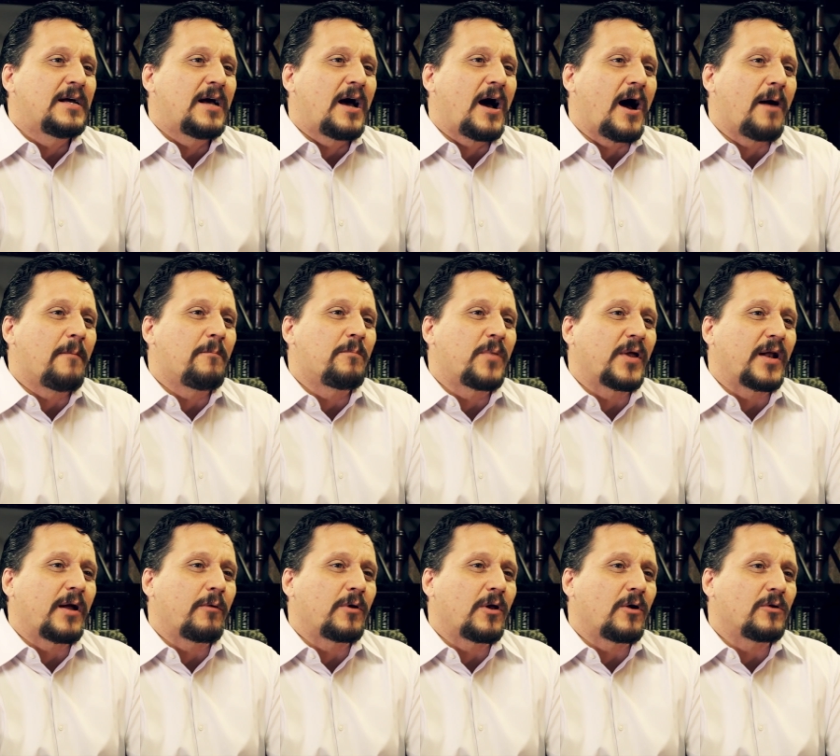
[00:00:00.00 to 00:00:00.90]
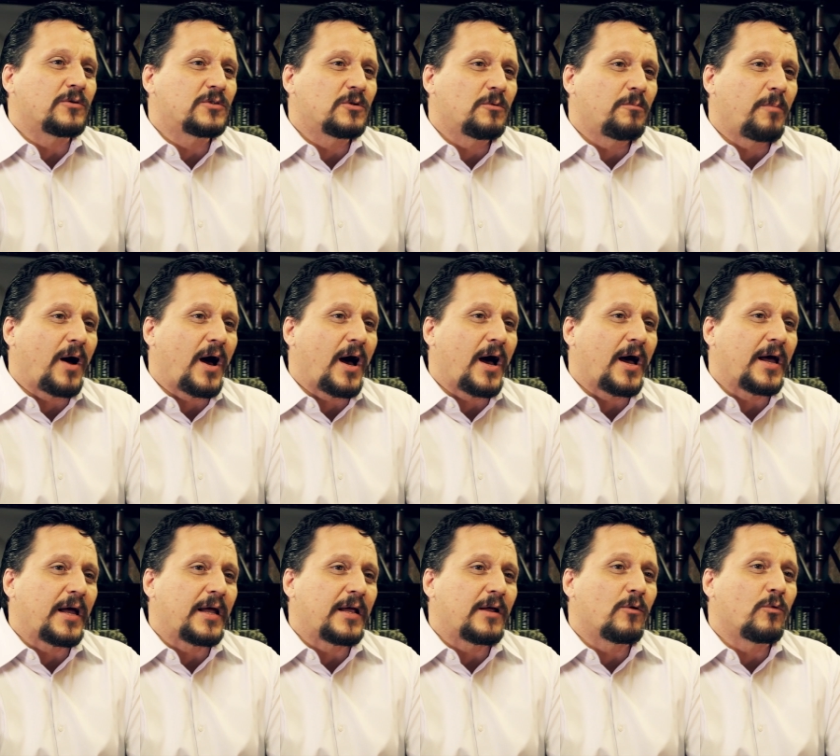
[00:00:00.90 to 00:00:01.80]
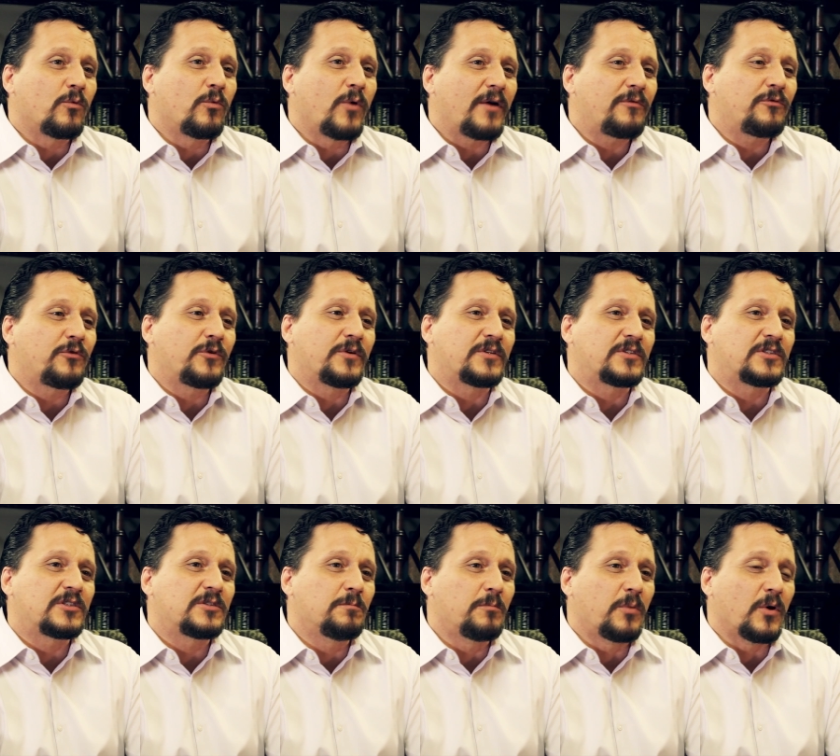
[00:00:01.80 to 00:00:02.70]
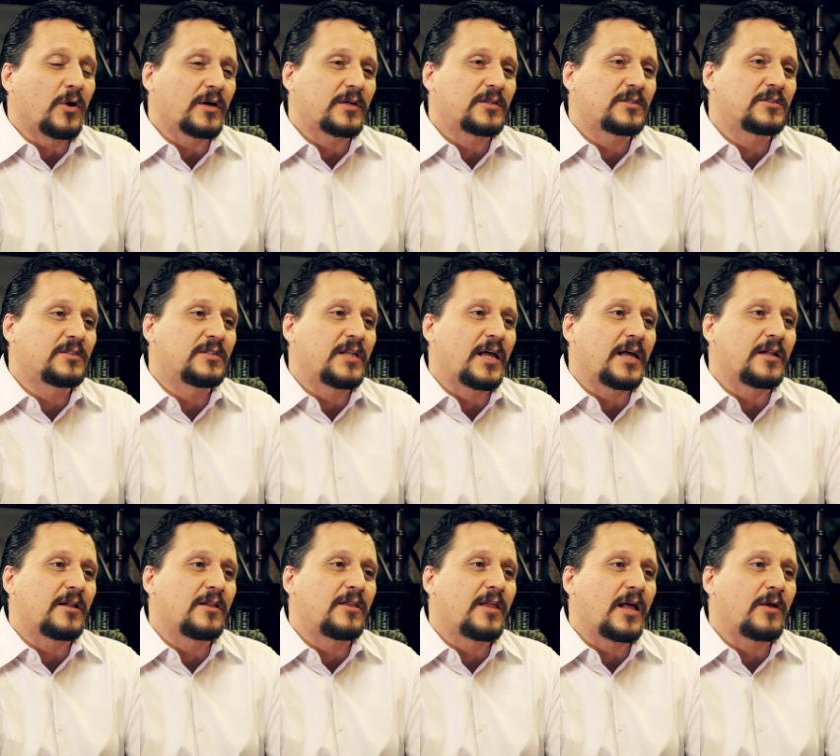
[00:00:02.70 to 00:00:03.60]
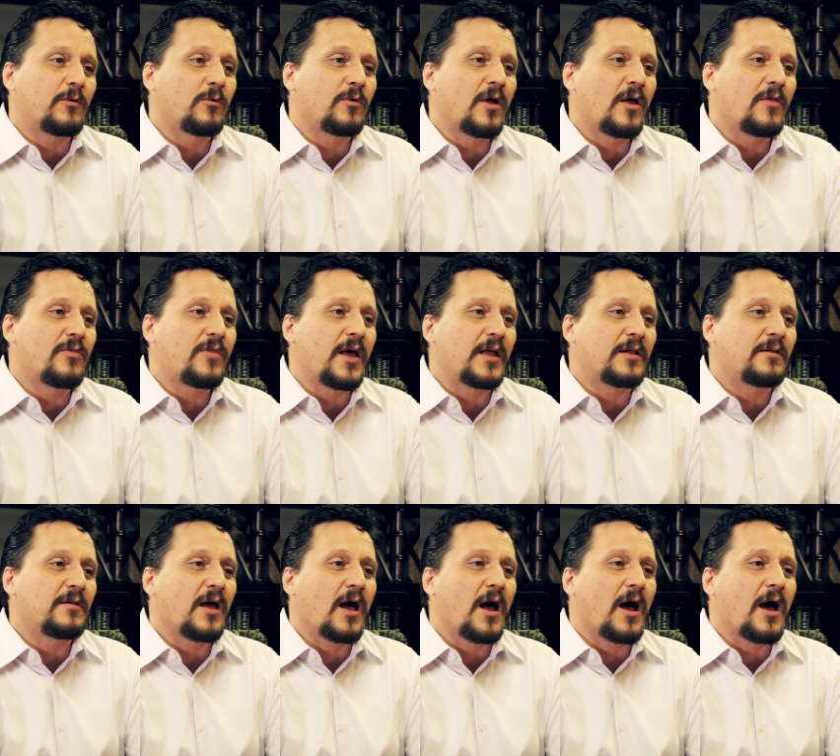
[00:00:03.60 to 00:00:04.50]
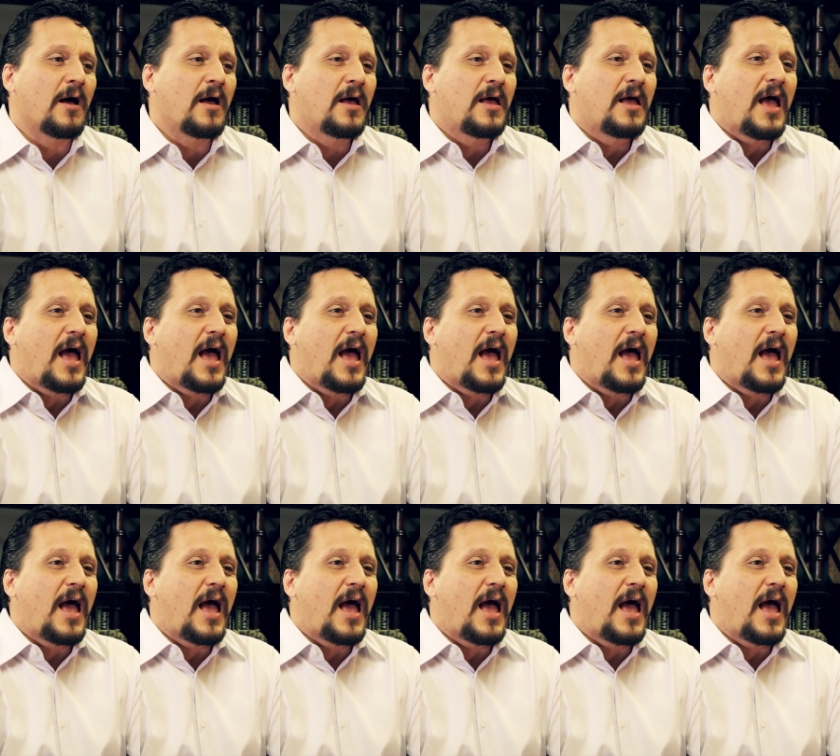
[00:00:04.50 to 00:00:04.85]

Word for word: Um, but I would also buy reference books that that that uh,